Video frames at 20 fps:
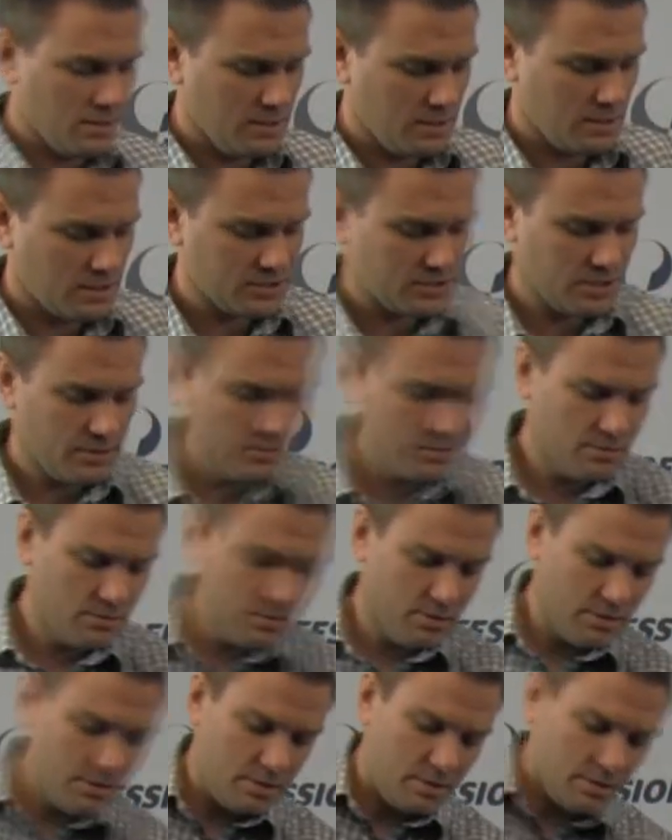Next, I would
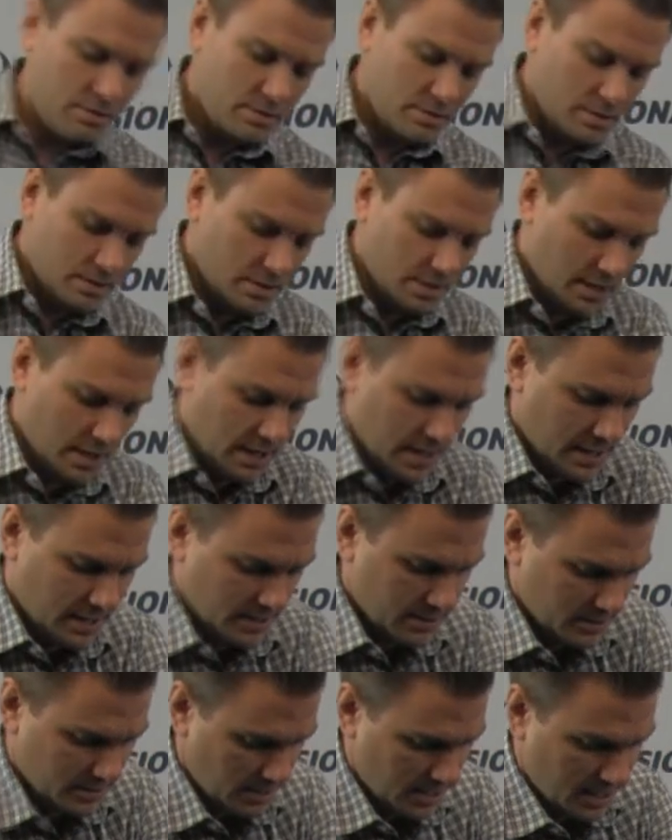look
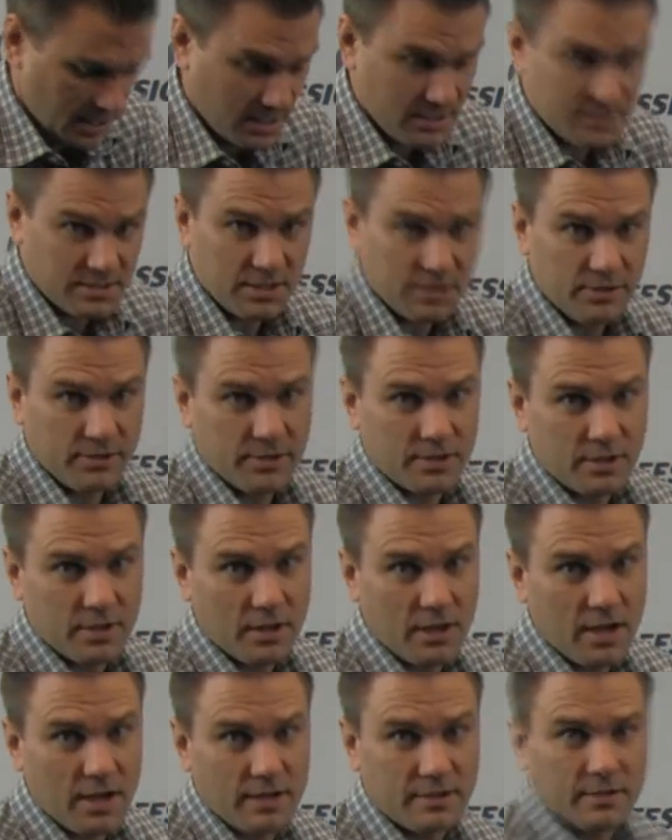at anterior
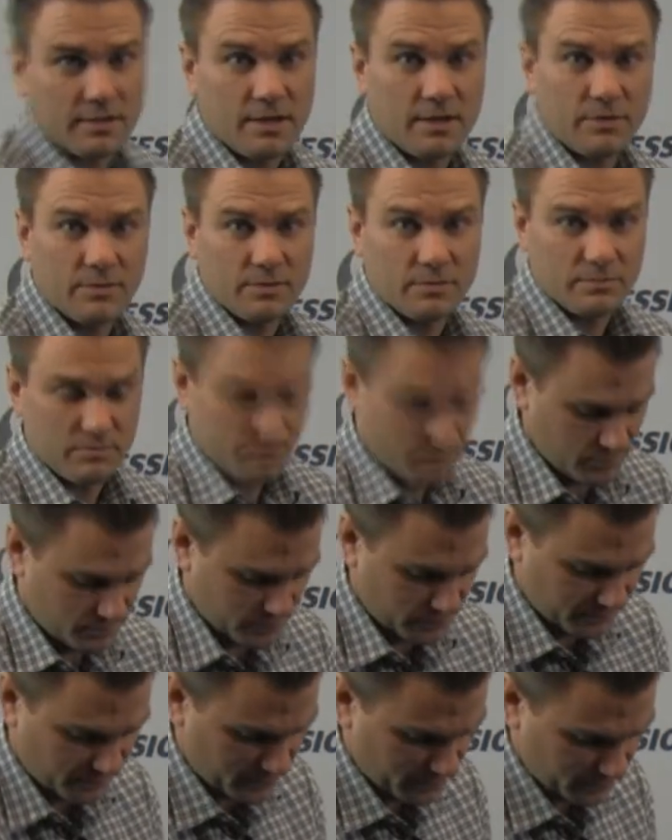glide, and I would
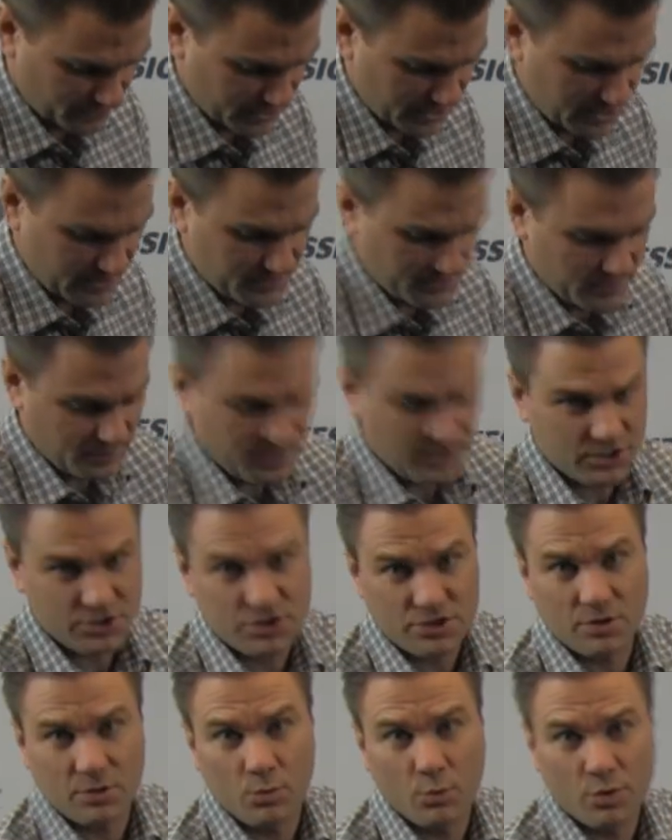prefer to keep the
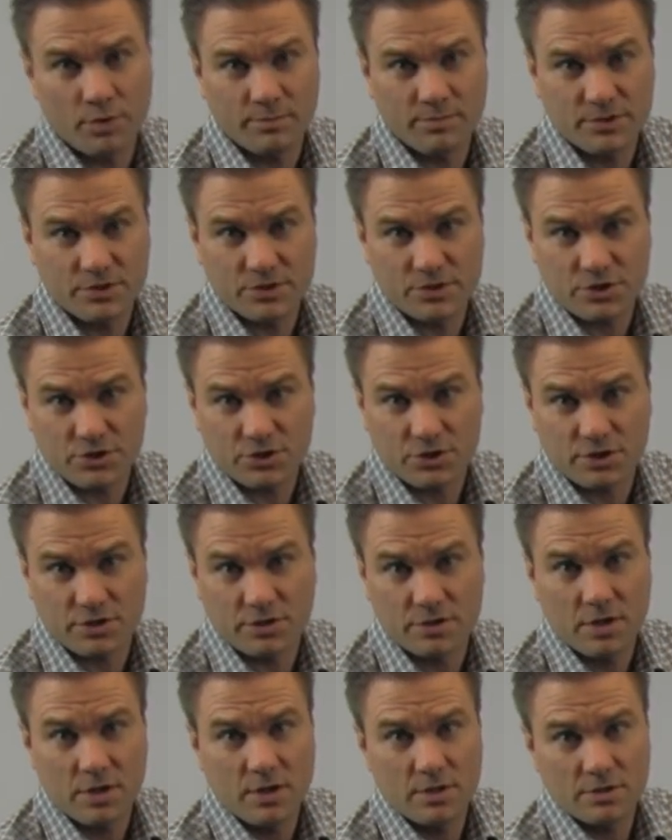patient in one
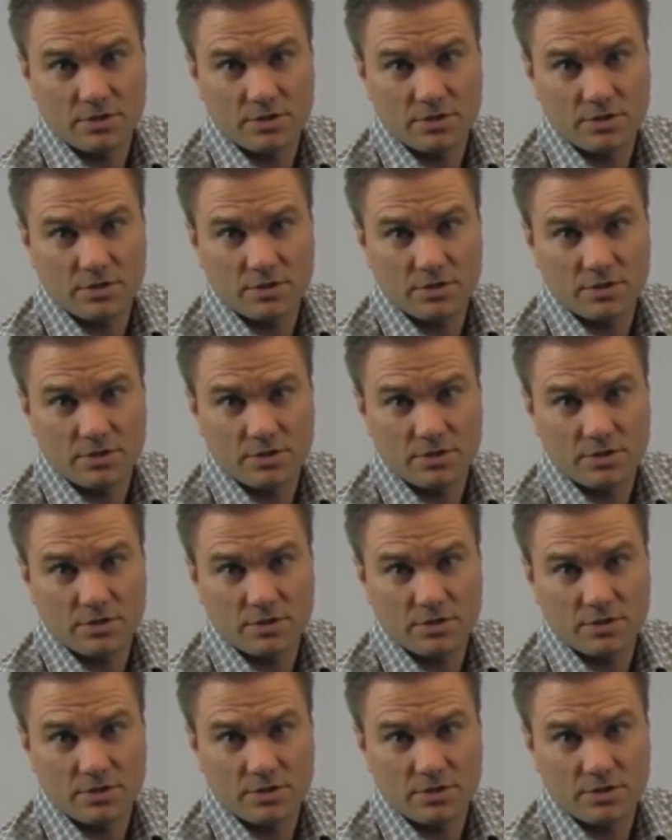position.